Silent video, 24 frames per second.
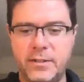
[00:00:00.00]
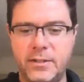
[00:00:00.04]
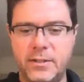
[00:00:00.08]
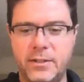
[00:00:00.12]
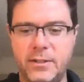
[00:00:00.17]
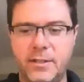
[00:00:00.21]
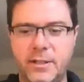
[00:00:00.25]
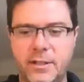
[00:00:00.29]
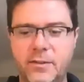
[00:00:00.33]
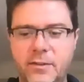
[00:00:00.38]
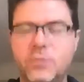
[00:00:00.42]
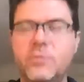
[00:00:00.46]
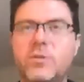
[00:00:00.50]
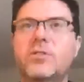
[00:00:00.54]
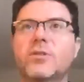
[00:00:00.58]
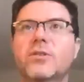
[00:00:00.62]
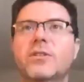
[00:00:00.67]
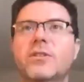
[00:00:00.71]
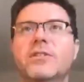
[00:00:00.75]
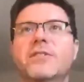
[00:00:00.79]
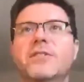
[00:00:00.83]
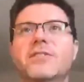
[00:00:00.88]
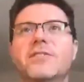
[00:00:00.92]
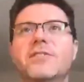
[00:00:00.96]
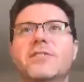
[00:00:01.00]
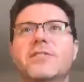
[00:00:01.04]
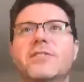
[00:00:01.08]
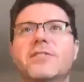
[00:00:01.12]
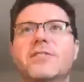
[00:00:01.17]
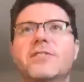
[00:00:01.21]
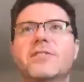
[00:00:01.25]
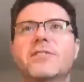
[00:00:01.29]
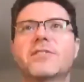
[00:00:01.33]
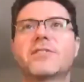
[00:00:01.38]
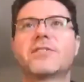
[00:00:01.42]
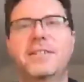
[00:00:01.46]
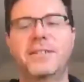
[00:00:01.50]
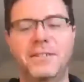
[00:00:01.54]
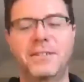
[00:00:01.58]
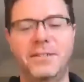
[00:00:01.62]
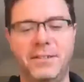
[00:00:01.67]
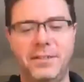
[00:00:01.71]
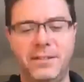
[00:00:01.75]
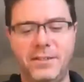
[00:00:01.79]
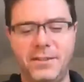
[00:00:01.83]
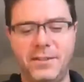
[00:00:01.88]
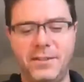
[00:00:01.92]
I had three choices. I could